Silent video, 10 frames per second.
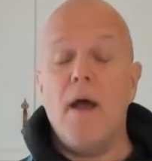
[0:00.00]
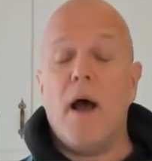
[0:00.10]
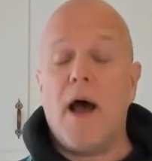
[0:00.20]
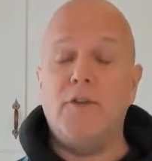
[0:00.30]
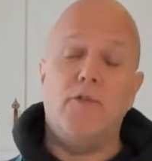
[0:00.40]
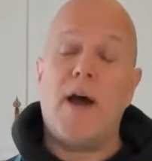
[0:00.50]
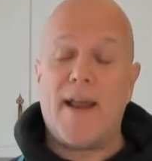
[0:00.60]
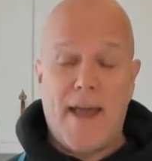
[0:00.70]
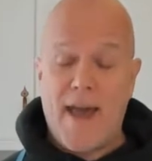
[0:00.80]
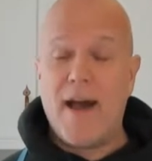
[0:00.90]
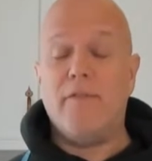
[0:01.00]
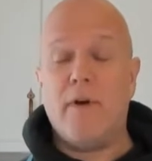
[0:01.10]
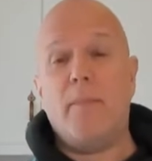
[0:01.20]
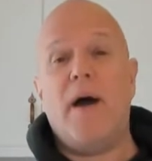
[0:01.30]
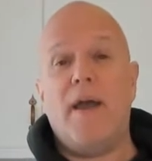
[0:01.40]
I do not have
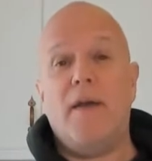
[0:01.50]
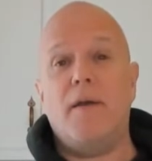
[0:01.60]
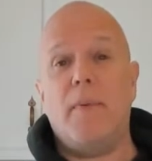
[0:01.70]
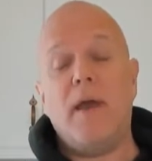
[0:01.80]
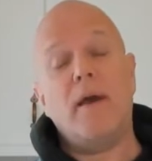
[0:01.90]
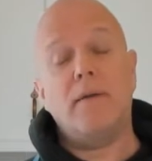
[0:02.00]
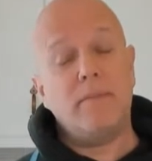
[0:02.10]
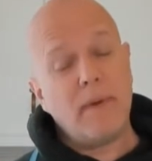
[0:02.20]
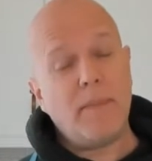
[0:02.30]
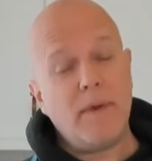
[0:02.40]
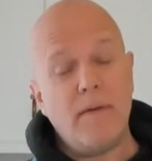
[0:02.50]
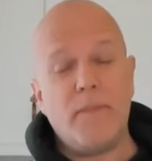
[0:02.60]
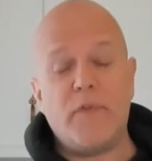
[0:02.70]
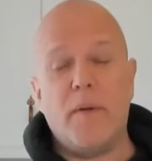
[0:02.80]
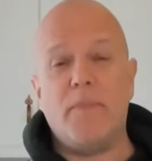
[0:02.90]
a paella pan, maybe
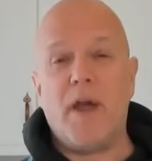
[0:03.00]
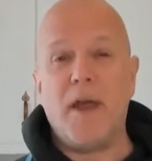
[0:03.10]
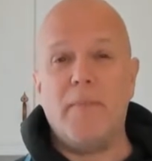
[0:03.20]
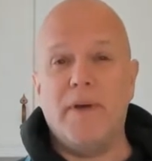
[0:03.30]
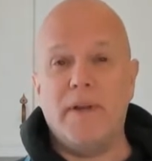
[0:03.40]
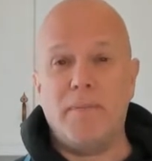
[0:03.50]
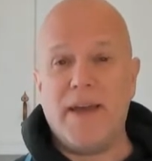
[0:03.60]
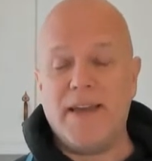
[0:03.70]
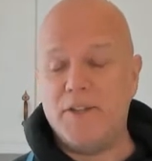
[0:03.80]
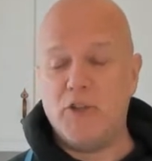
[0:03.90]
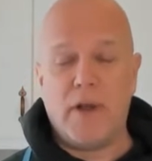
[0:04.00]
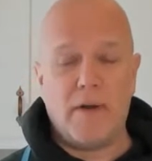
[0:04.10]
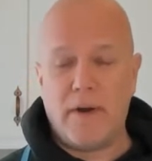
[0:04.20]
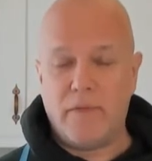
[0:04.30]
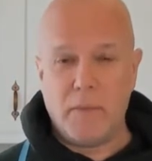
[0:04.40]
someday, but in my kitchen I
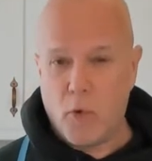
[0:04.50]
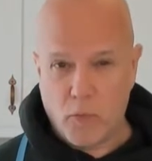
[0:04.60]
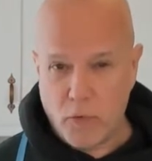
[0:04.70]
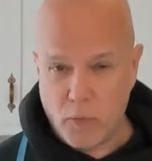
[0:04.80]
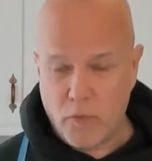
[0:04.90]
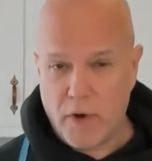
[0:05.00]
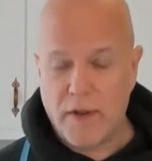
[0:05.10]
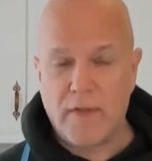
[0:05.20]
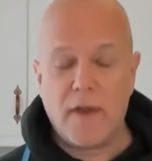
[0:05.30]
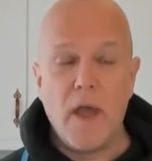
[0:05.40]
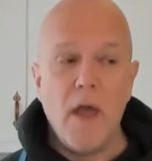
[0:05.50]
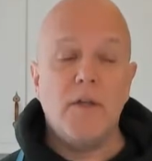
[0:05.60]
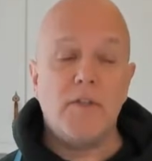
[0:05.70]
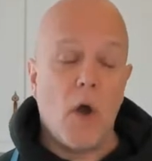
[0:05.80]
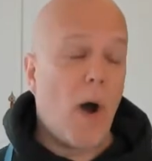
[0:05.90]
don't have any more room for anything.
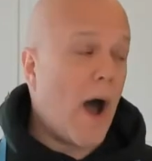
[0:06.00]
So